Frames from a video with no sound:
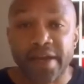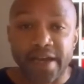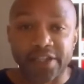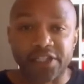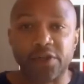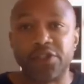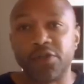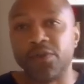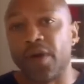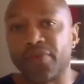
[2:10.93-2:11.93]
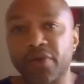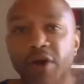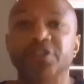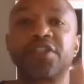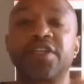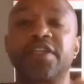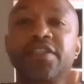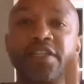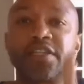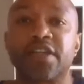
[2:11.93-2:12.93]
And so as you approach this
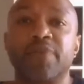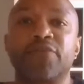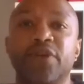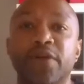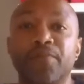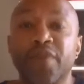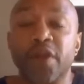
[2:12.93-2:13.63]
discomfort,